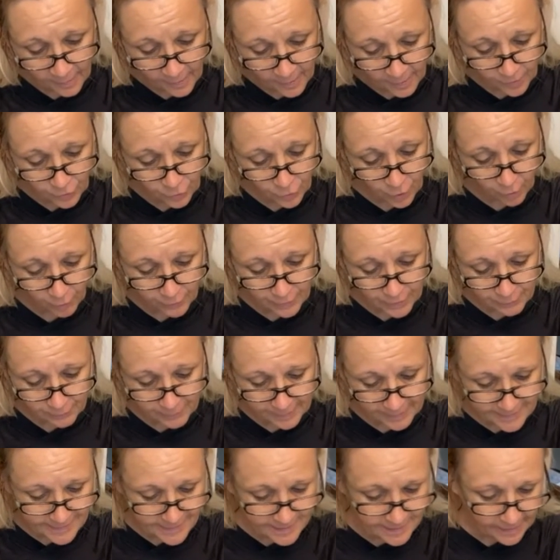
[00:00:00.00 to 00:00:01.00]
And y'all know what
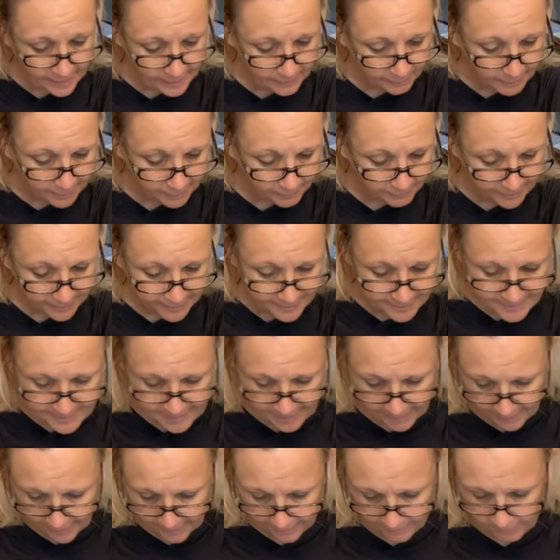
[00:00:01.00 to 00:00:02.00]
I say about being
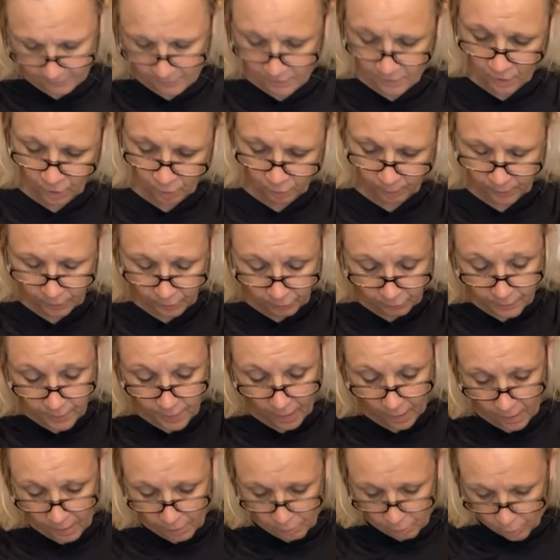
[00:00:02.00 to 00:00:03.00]
sad. We do
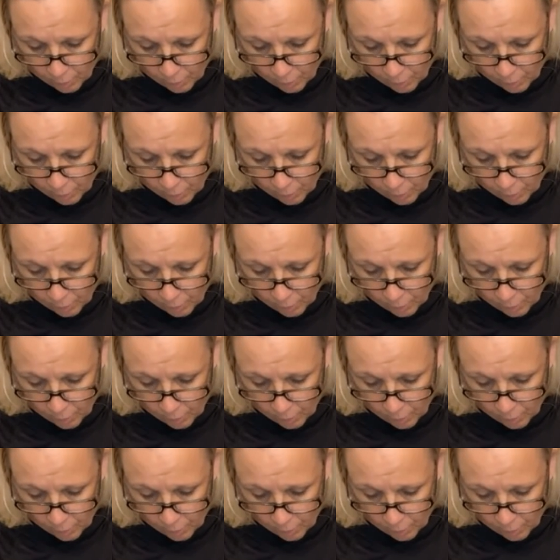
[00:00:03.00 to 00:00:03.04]
not